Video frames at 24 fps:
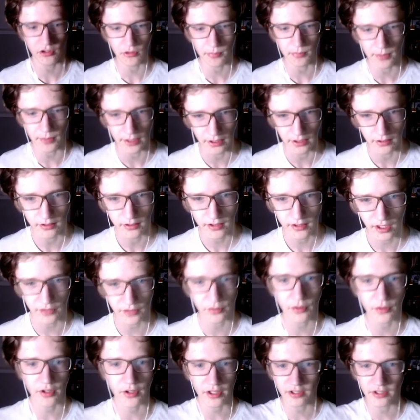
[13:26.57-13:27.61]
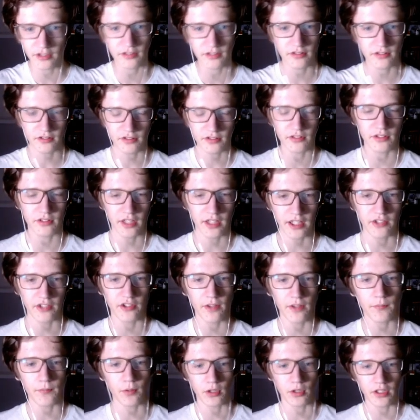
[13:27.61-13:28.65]
to be, other than Cl-
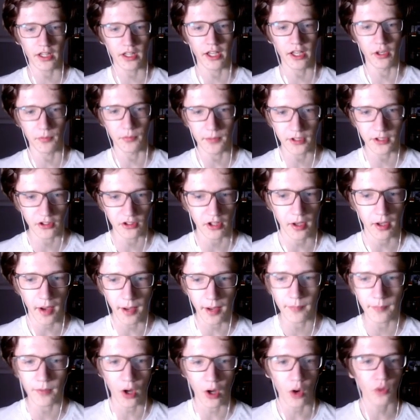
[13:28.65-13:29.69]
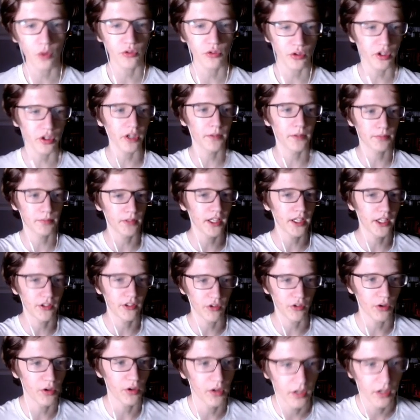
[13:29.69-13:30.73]
except for Claire because I- am also going to play
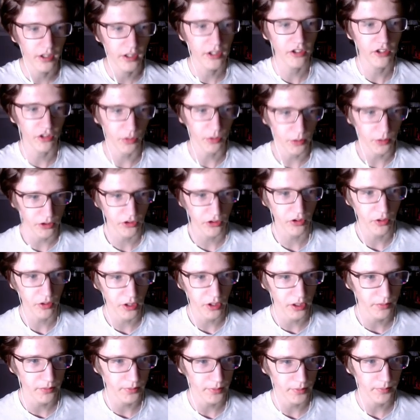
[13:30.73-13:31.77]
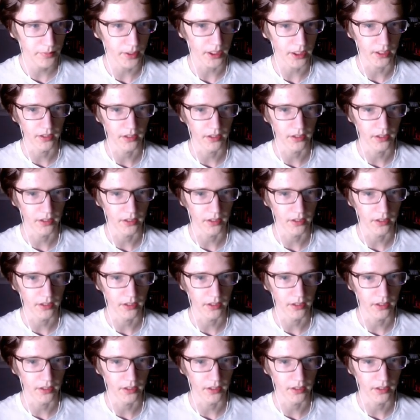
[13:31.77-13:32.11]
as her, so it's still going to be me.